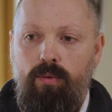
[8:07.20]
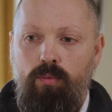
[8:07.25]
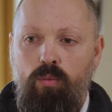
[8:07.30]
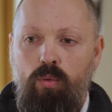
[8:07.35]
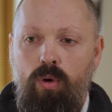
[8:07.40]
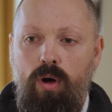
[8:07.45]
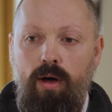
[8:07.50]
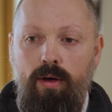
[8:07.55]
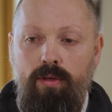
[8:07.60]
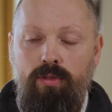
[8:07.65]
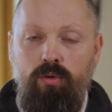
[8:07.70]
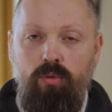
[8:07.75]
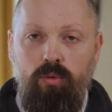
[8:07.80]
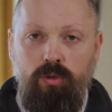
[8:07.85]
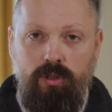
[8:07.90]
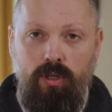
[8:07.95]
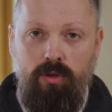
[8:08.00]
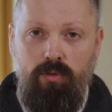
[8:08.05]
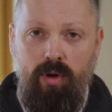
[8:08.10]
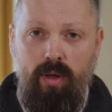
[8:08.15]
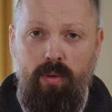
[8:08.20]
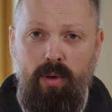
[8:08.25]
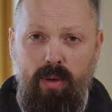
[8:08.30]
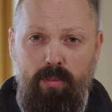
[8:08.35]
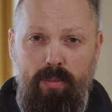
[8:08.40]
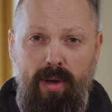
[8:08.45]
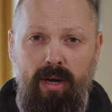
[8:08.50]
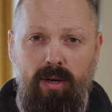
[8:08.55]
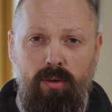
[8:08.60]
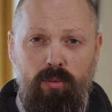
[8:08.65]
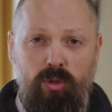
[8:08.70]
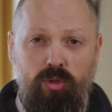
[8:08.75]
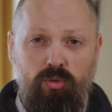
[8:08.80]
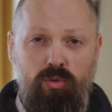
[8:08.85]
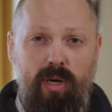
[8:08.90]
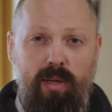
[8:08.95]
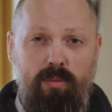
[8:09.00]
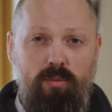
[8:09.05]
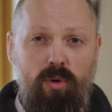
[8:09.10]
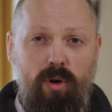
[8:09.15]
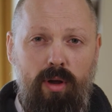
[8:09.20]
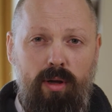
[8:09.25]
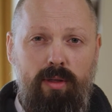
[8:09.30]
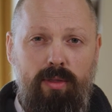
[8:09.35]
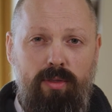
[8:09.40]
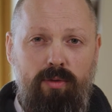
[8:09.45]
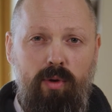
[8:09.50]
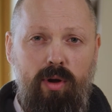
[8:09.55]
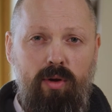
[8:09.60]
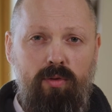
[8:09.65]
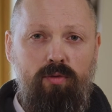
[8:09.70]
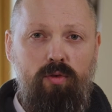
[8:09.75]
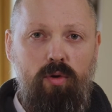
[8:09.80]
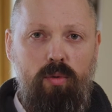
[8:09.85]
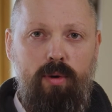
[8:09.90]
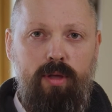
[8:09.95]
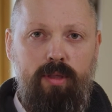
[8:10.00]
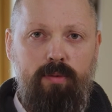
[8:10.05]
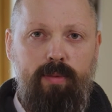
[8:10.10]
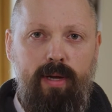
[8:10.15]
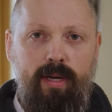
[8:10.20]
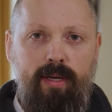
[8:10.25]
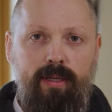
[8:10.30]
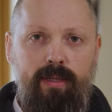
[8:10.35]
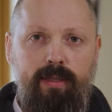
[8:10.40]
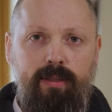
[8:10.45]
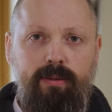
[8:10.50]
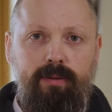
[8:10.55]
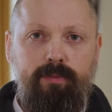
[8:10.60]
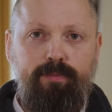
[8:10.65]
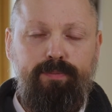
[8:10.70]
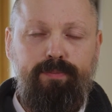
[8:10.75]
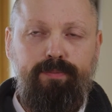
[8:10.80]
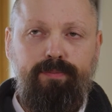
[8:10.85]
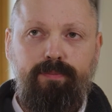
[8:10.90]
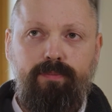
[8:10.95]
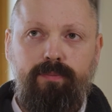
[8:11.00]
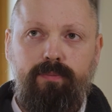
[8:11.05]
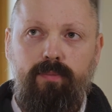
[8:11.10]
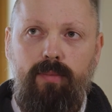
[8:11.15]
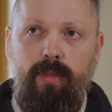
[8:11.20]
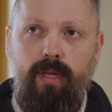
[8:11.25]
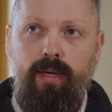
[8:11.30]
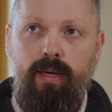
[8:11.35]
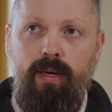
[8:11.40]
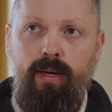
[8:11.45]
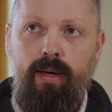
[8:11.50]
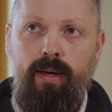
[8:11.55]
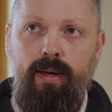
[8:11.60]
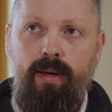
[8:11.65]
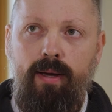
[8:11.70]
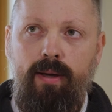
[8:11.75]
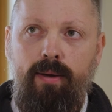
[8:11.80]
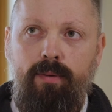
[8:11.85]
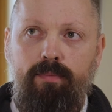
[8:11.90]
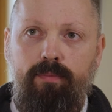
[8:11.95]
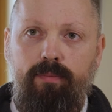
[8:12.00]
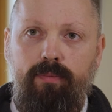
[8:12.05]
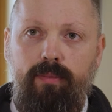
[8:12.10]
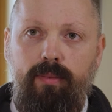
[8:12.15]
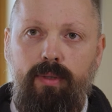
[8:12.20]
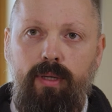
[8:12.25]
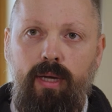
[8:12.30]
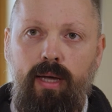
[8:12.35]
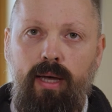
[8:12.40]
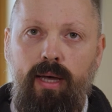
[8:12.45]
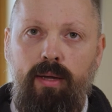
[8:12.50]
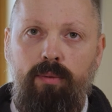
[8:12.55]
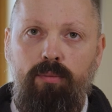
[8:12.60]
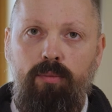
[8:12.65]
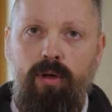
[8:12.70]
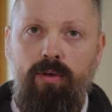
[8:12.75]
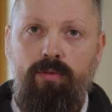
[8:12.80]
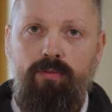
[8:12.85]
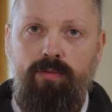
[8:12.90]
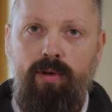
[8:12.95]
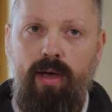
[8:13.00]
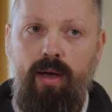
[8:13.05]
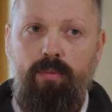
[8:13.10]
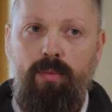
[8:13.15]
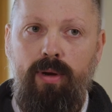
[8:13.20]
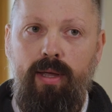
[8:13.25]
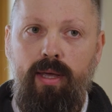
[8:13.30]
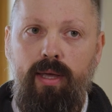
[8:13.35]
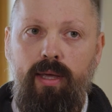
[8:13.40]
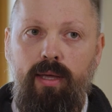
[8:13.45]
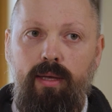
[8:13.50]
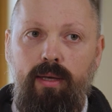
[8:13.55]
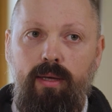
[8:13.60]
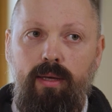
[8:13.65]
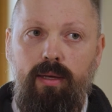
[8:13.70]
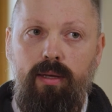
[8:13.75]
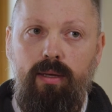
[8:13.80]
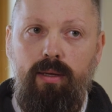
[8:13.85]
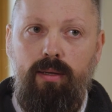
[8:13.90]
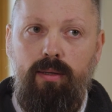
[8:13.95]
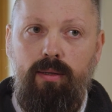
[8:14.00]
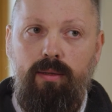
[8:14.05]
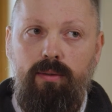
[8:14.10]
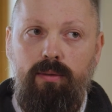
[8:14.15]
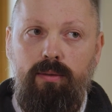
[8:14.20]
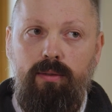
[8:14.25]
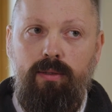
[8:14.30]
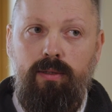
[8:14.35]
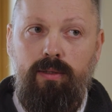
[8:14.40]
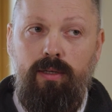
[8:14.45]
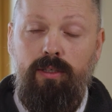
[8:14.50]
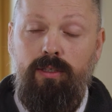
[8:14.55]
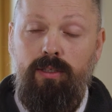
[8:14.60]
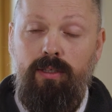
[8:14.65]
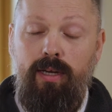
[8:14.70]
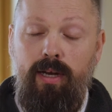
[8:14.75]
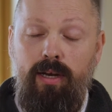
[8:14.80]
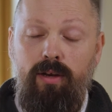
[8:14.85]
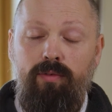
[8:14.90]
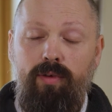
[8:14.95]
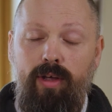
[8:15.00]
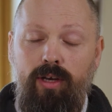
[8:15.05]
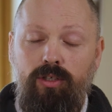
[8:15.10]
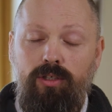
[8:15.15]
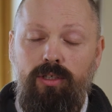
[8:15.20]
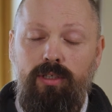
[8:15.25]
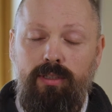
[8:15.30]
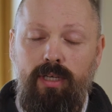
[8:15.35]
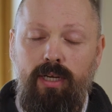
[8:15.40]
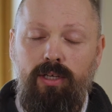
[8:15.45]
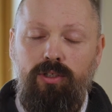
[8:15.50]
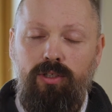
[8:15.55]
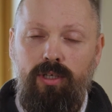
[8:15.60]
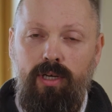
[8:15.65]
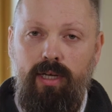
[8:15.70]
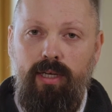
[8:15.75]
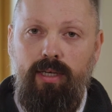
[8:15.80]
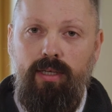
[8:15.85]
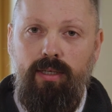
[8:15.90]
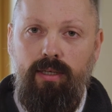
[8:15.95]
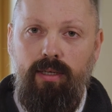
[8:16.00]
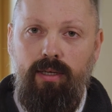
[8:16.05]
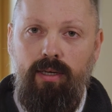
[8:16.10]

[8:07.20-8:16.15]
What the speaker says: What I thought was a 3-week bender was really more like a 3 or 4 month bender. And my family conducted an intervention essentially